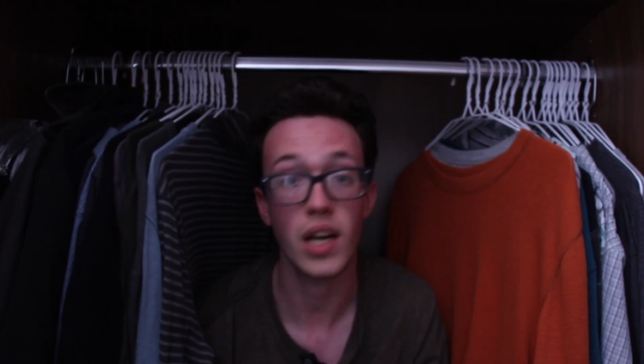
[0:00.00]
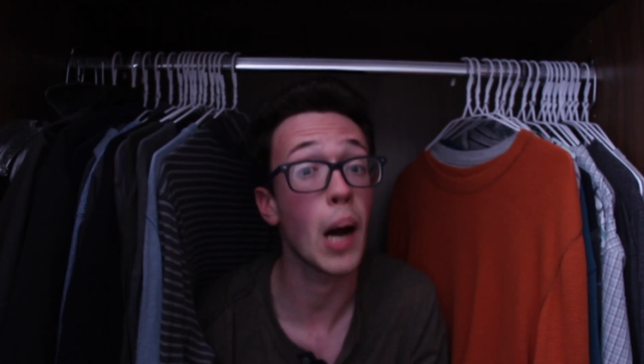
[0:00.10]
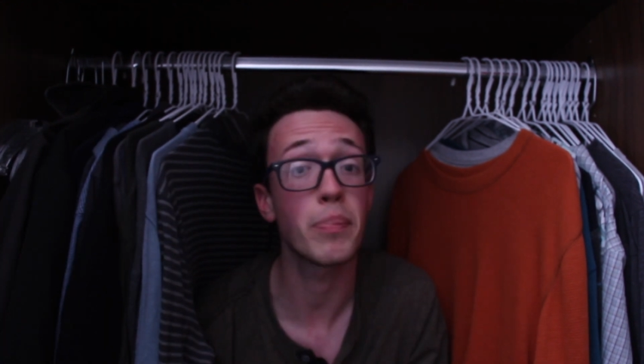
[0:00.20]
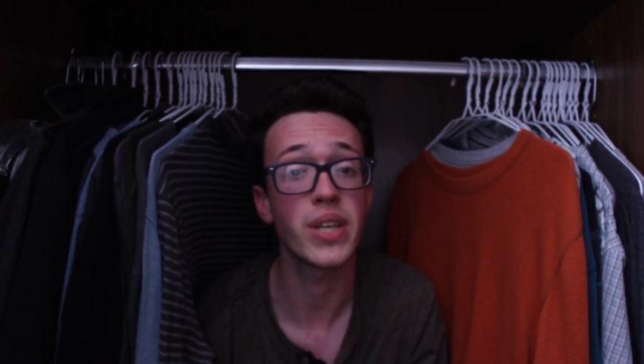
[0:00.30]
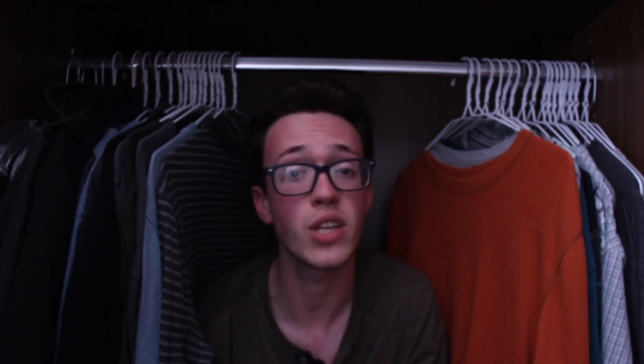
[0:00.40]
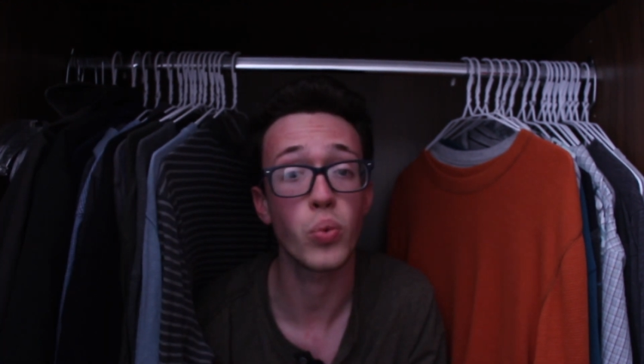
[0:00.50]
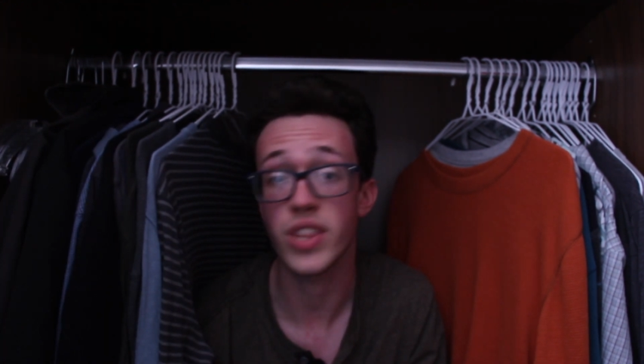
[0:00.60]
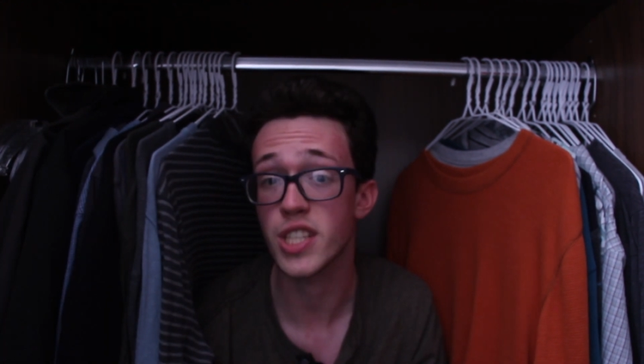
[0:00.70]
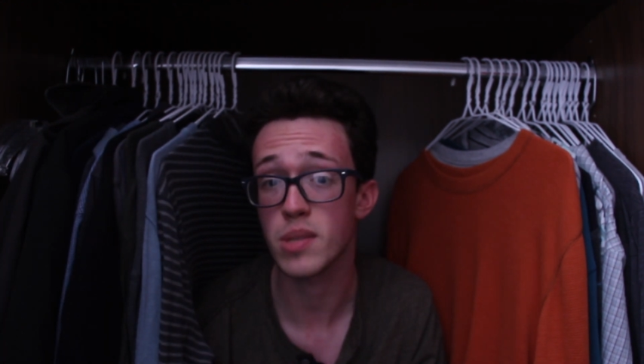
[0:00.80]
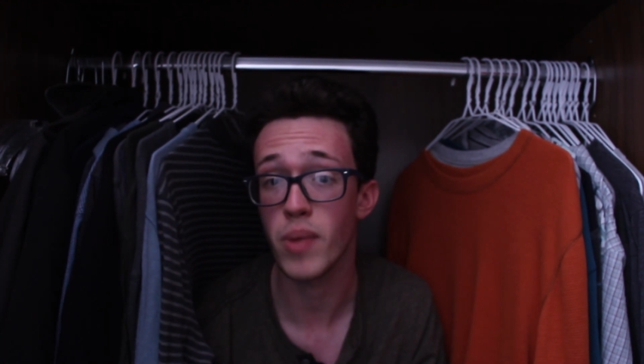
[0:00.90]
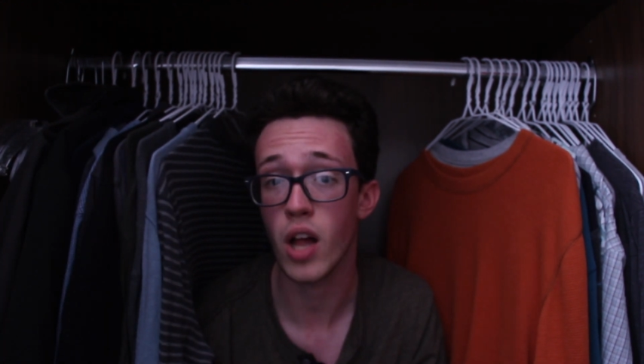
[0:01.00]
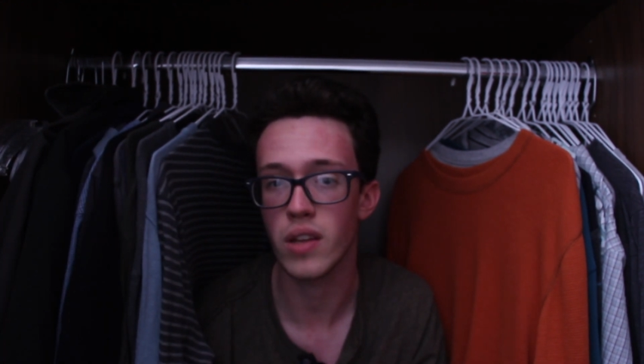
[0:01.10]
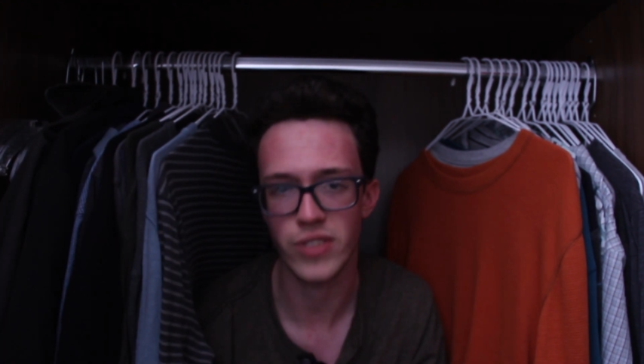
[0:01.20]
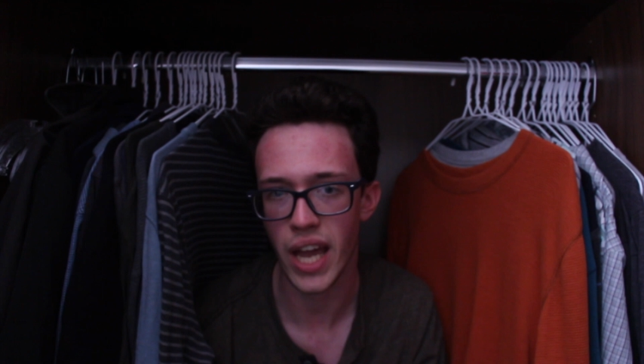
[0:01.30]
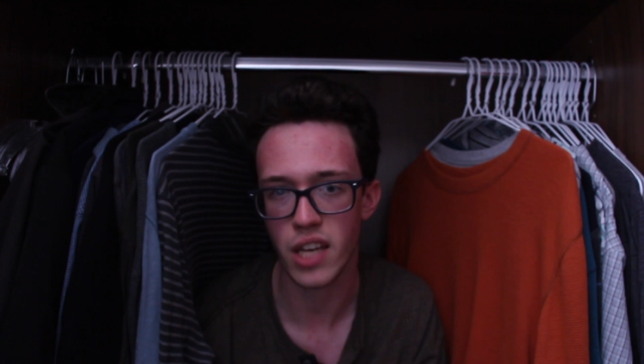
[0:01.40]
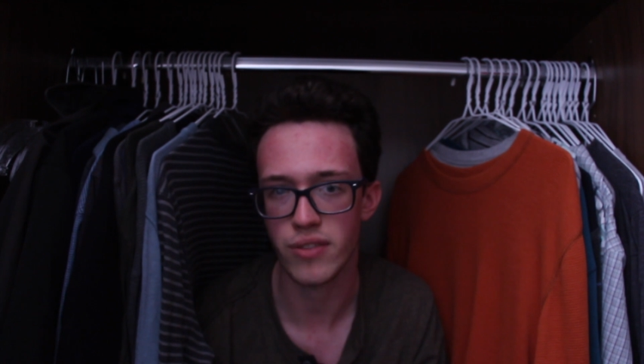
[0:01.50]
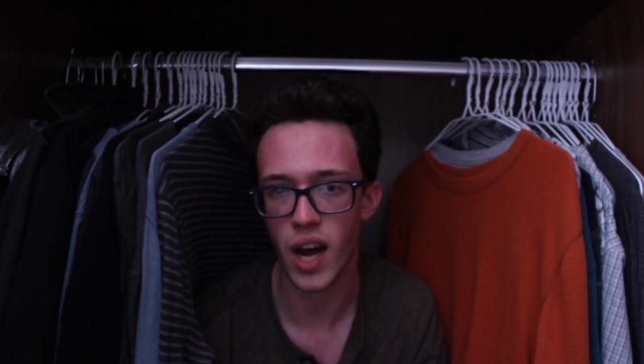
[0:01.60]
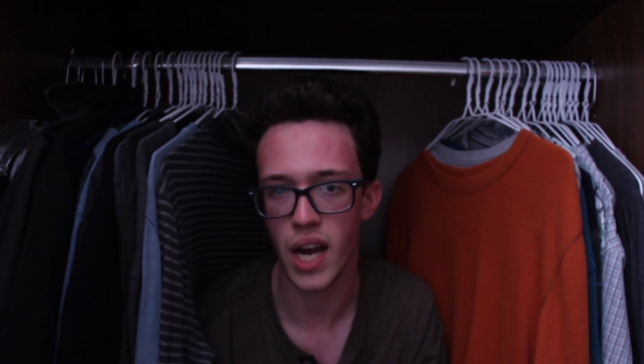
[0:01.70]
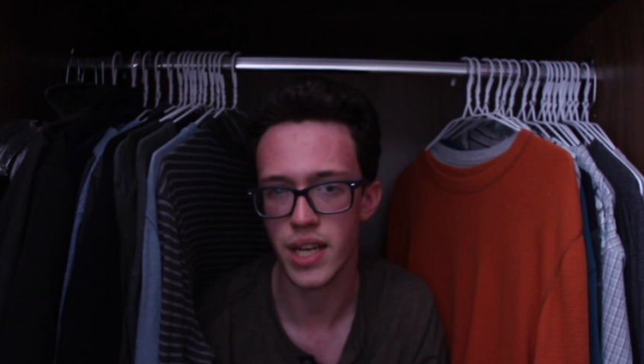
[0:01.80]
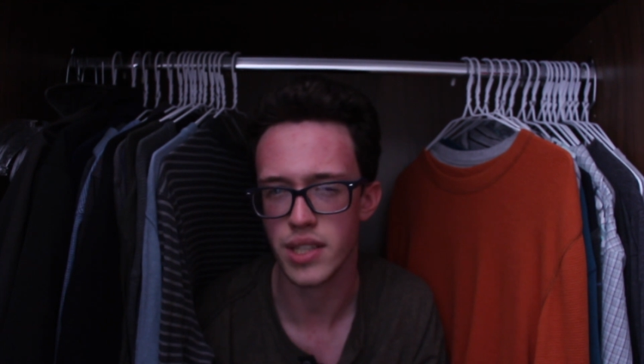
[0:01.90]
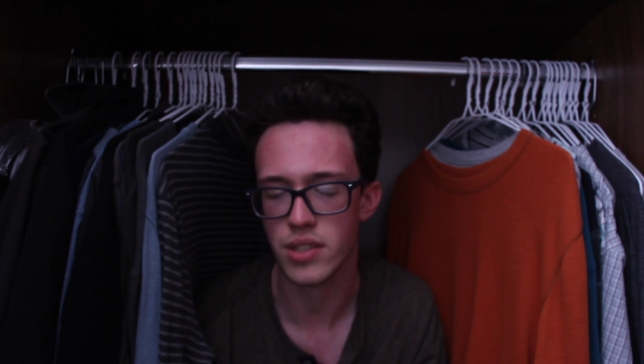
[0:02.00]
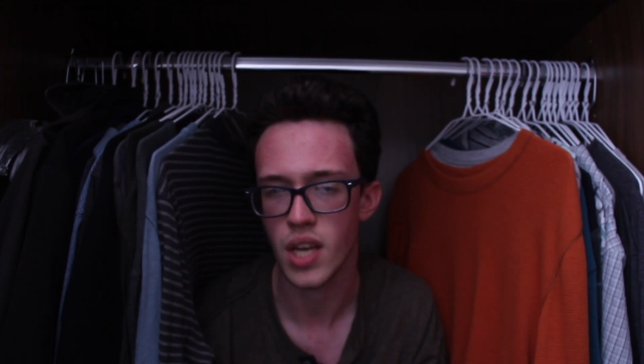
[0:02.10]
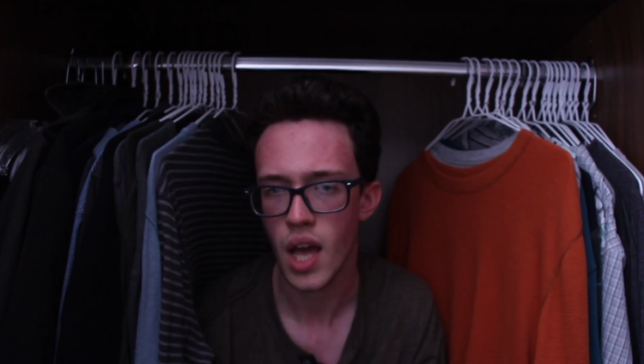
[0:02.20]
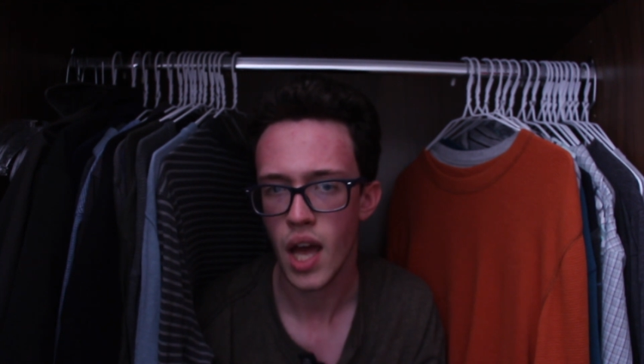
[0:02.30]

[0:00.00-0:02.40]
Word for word: accompanied with the smell of negative ions,